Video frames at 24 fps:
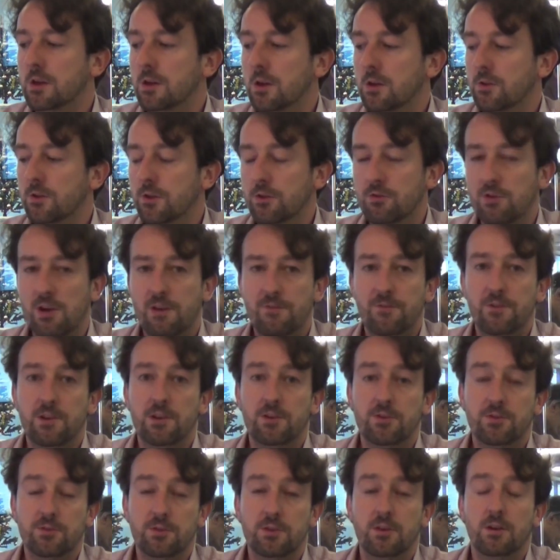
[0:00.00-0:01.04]
But the
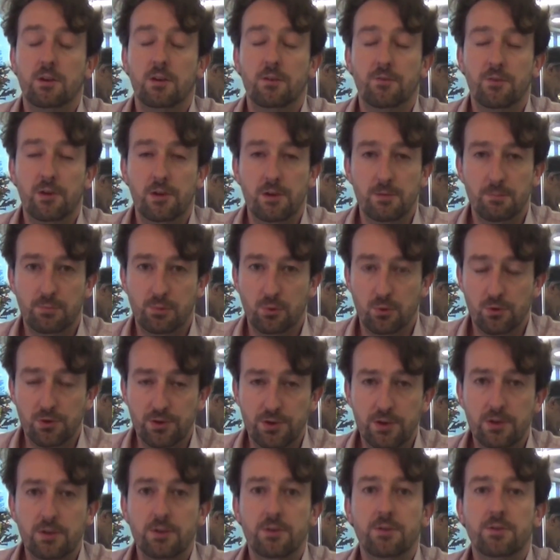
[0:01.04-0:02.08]
graphics are very
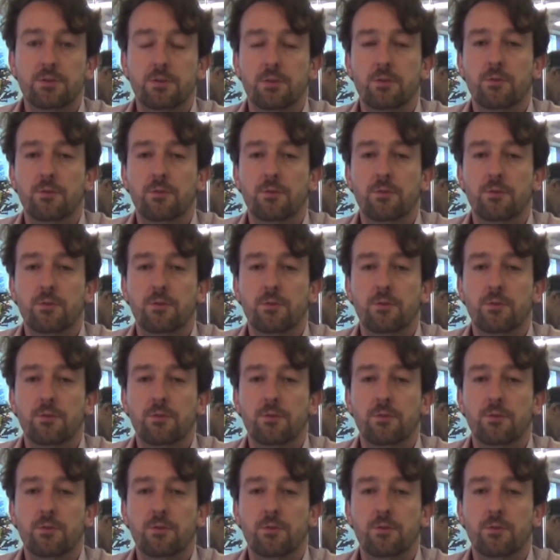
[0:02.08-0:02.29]
important